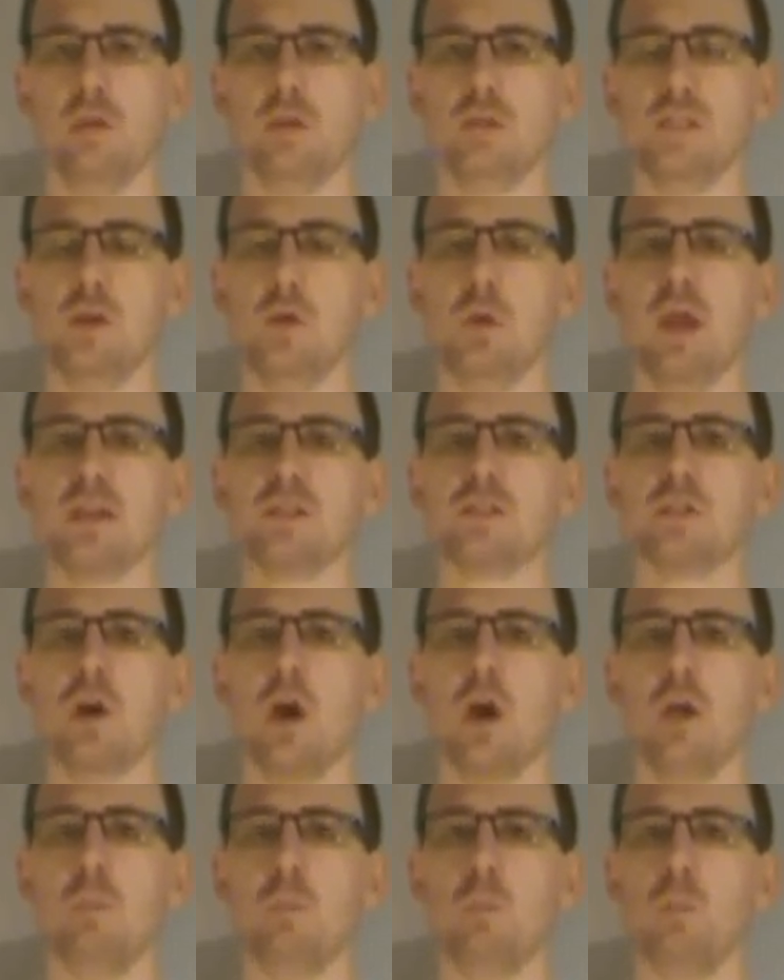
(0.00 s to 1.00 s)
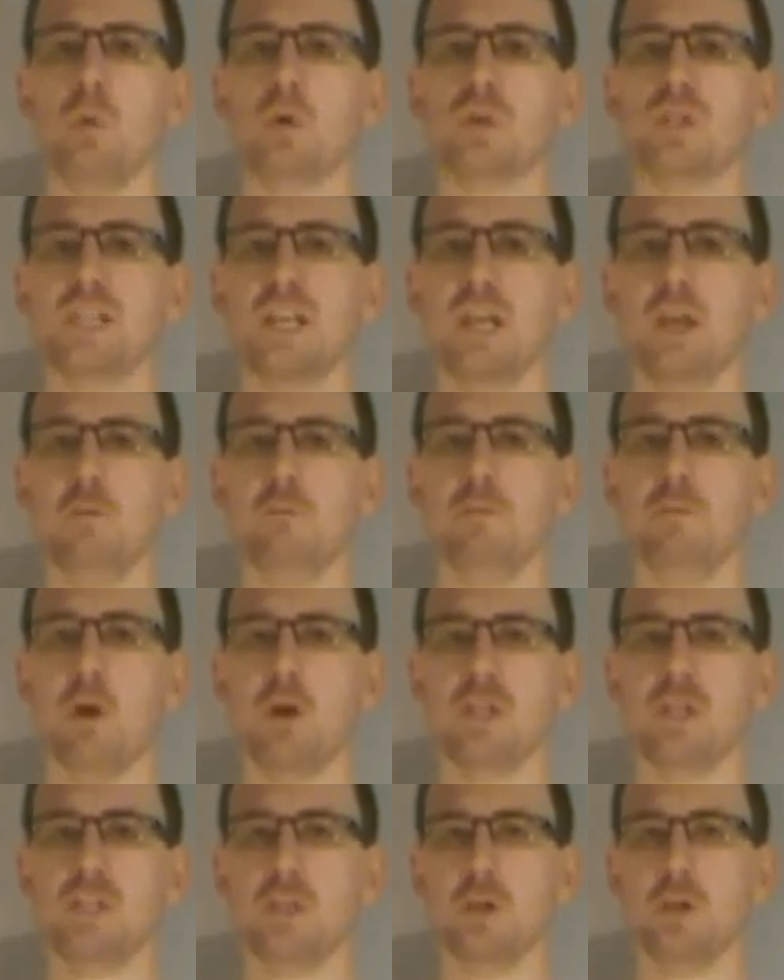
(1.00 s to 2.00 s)
Till next time, we'll see you
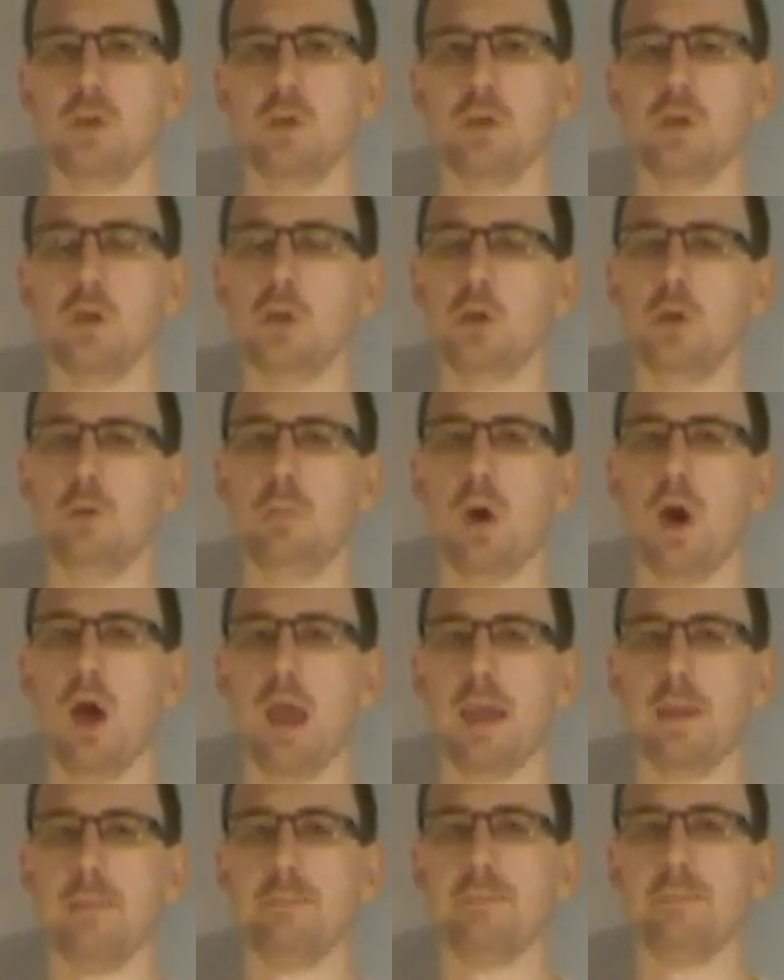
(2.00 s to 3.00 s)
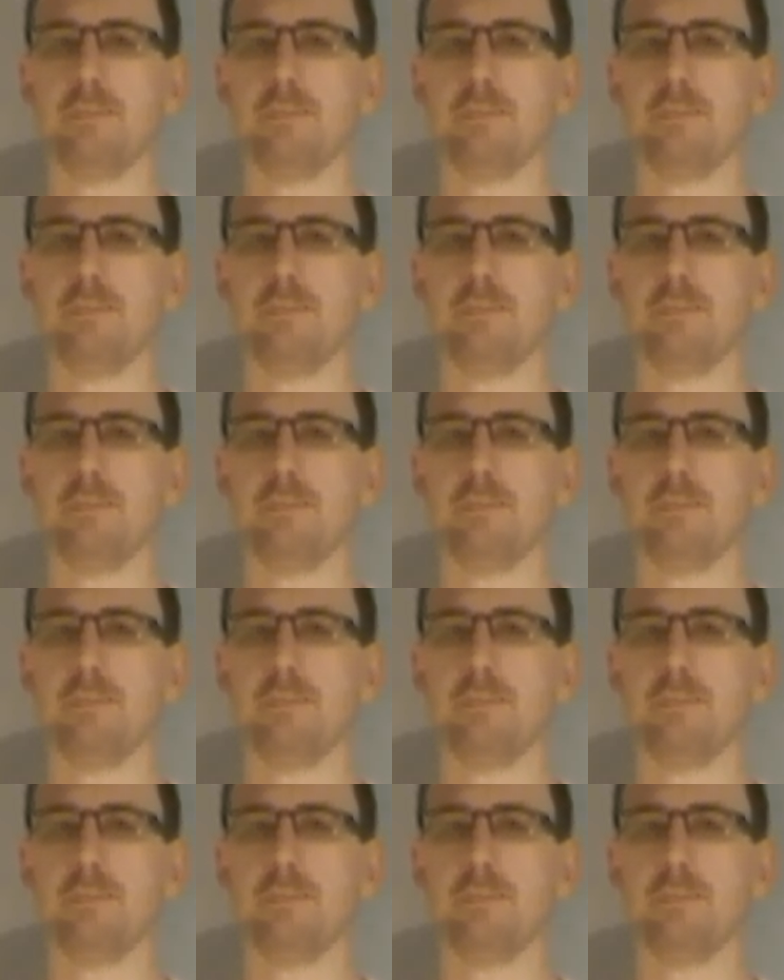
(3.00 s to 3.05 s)
very soon. Goodbye.